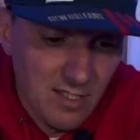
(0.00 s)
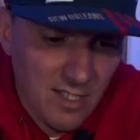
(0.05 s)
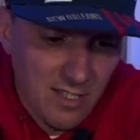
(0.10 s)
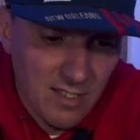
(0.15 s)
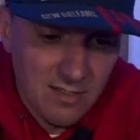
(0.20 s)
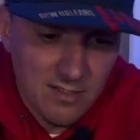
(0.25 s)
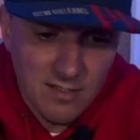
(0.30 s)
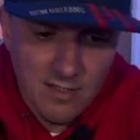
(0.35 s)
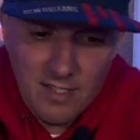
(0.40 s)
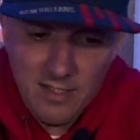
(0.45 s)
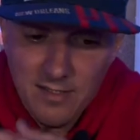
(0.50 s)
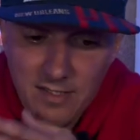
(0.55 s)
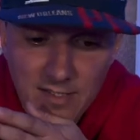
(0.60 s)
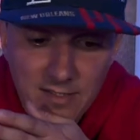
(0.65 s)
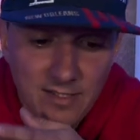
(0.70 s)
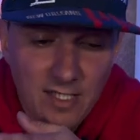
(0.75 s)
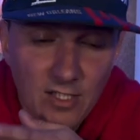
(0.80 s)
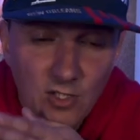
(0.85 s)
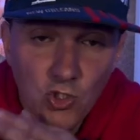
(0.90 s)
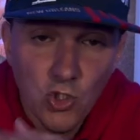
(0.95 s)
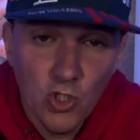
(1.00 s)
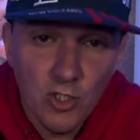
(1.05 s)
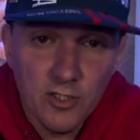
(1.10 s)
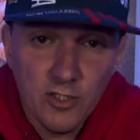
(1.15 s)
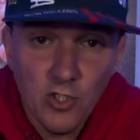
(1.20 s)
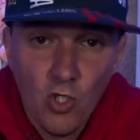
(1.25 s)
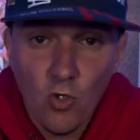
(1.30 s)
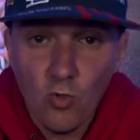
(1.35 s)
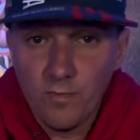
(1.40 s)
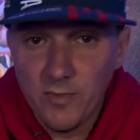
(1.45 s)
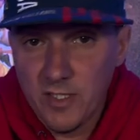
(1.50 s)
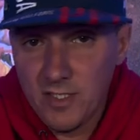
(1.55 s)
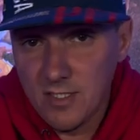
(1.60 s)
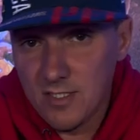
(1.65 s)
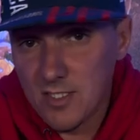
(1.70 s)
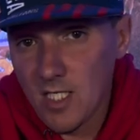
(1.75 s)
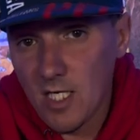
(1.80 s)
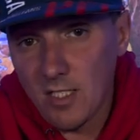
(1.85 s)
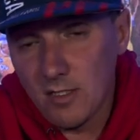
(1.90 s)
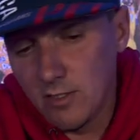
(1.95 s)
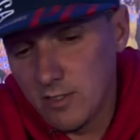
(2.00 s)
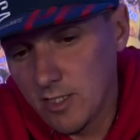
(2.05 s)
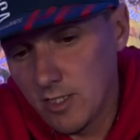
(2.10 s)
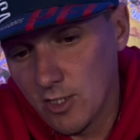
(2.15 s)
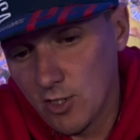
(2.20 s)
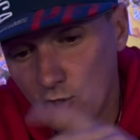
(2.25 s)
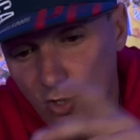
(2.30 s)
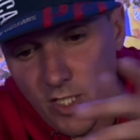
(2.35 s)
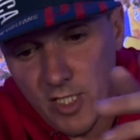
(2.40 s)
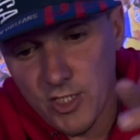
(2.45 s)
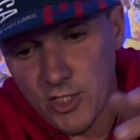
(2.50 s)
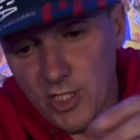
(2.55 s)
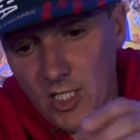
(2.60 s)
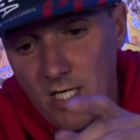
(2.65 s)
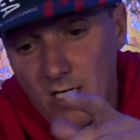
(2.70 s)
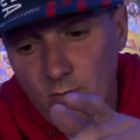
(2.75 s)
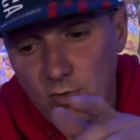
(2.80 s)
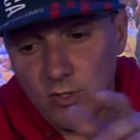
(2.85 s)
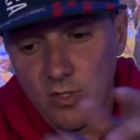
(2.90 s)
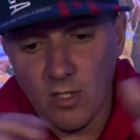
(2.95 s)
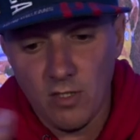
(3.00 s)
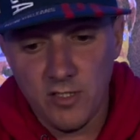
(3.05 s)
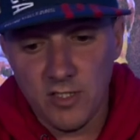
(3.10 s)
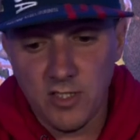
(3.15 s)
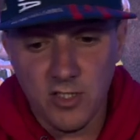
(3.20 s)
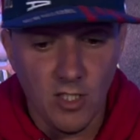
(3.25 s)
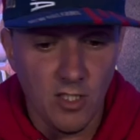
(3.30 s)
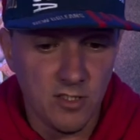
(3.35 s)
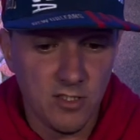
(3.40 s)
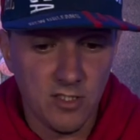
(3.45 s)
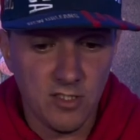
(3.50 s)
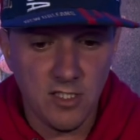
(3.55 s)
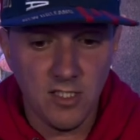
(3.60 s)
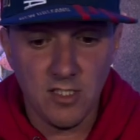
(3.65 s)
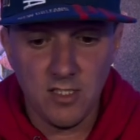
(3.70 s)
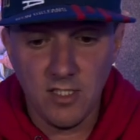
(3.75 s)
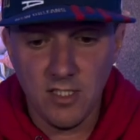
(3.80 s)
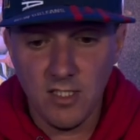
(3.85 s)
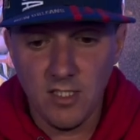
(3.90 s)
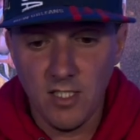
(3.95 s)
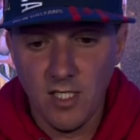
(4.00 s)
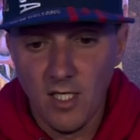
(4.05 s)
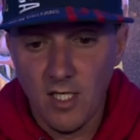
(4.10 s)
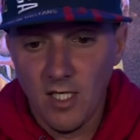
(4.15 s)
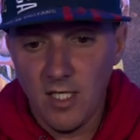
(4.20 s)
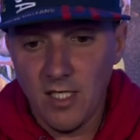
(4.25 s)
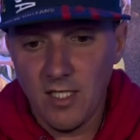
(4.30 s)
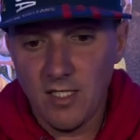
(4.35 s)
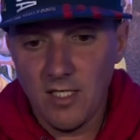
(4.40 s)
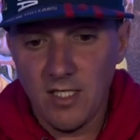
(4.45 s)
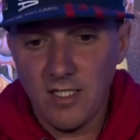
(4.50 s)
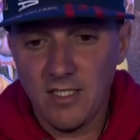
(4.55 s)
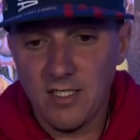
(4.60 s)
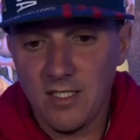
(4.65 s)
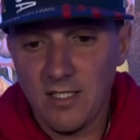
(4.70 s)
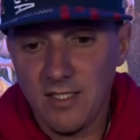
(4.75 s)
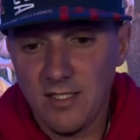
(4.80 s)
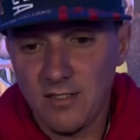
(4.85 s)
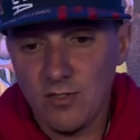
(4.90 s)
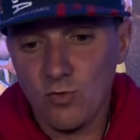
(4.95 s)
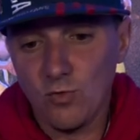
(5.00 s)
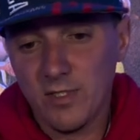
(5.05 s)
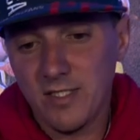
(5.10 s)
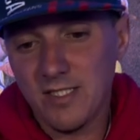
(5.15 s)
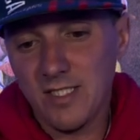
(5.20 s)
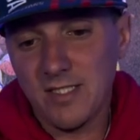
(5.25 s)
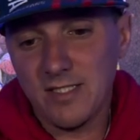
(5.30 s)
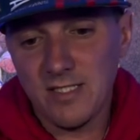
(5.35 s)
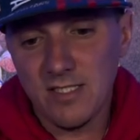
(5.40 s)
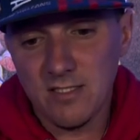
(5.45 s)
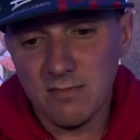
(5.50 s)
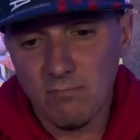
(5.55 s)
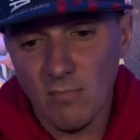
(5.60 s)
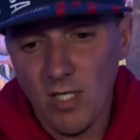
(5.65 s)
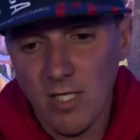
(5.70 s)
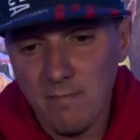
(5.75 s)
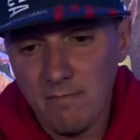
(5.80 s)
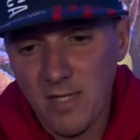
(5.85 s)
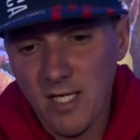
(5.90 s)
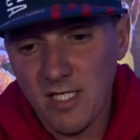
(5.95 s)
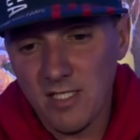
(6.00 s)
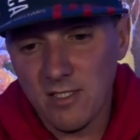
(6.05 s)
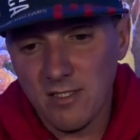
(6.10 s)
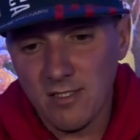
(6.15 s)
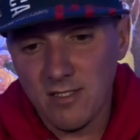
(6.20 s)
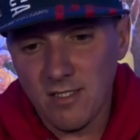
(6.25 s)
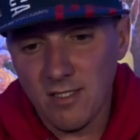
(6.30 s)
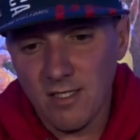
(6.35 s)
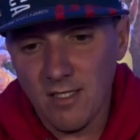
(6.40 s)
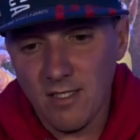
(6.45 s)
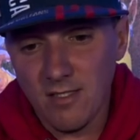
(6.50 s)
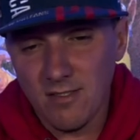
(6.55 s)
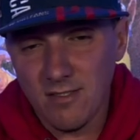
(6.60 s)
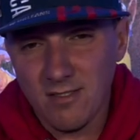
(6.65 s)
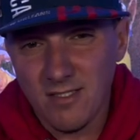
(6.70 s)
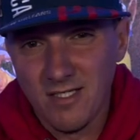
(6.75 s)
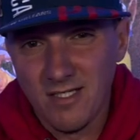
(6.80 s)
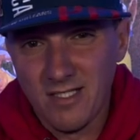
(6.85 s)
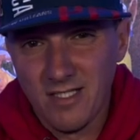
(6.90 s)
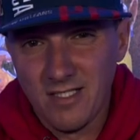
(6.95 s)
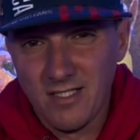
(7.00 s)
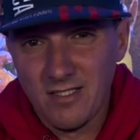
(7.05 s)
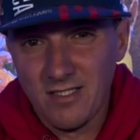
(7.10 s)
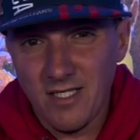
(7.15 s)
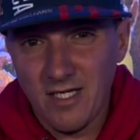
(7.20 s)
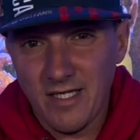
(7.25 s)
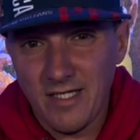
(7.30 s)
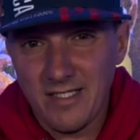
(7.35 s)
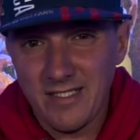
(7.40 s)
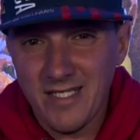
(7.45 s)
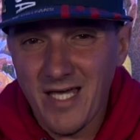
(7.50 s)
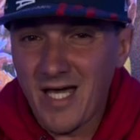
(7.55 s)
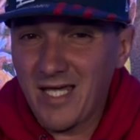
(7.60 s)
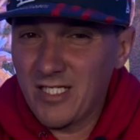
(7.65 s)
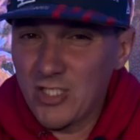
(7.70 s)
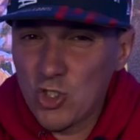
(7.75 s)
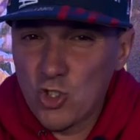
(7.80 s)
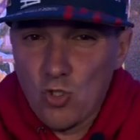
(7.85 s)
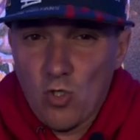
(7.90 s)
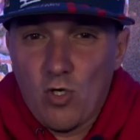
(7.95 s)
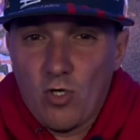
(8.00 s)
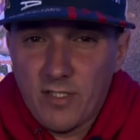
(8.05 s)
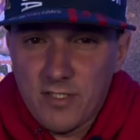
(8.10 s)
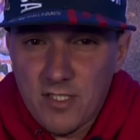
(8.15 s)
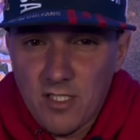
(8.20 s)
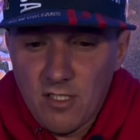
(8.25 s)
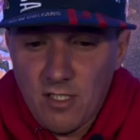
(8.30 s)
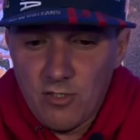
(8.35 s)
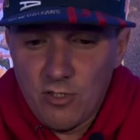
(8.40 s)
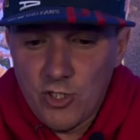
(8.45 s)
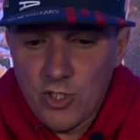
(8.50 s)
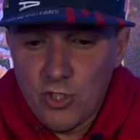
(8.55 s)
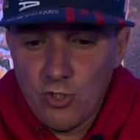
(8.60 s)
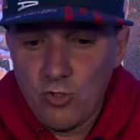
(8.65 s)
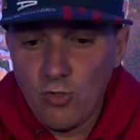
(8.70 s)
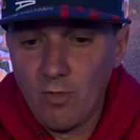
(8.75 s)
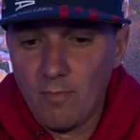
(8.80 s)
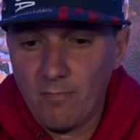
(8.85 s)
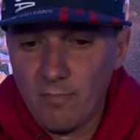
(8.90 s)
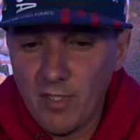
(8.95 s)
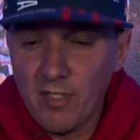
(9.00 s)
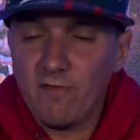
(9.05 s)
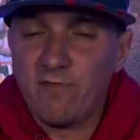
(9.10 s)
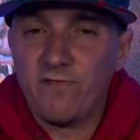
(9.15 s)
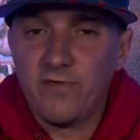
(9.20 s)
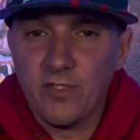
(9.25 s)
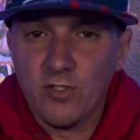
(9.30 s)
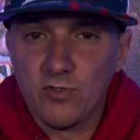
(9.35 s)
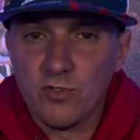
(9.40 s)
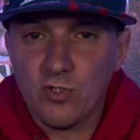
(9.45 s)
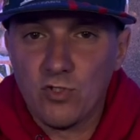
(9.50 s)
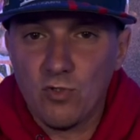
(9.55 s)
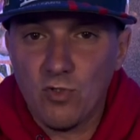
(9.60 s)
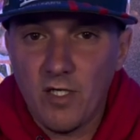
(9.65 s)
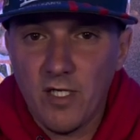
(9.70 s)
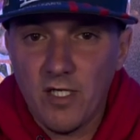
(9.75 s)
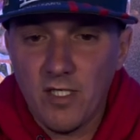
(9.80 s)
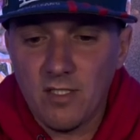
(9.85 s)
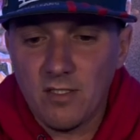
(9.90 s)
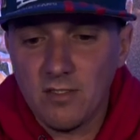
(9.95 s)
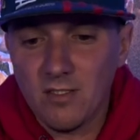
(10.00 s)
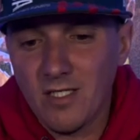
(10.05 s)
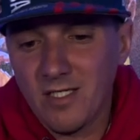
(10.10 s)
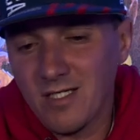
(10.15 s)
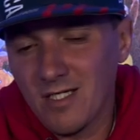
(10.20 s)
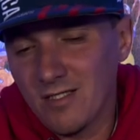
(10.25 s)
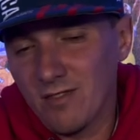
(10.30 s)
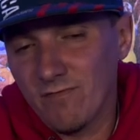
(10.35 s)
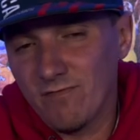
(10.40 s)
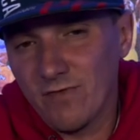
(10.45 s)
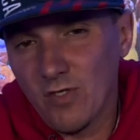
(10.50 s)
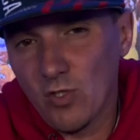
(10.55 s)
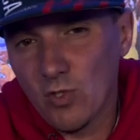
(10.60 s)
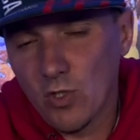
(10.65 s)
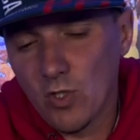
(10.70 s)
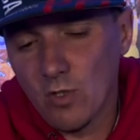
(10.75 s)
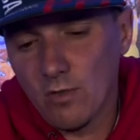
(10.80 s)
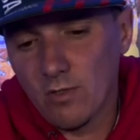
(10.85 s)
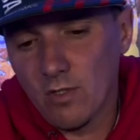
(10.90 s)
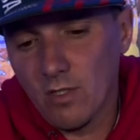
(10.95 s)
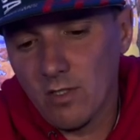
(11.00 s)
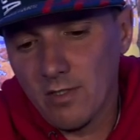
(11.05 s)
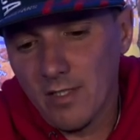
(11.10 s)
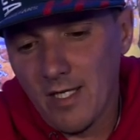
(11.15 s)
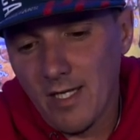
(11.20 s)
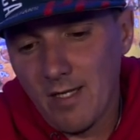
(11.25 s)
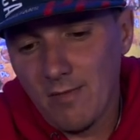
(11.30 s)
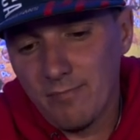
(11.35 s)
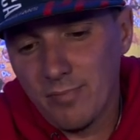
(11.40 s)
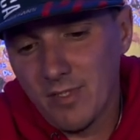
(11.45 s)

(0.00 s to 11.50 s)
I think they look dope. The designer did a great job with all the touches he did, and you would think this might make it like not as strong as another shoe, but it feels great like on the Velcro and all that.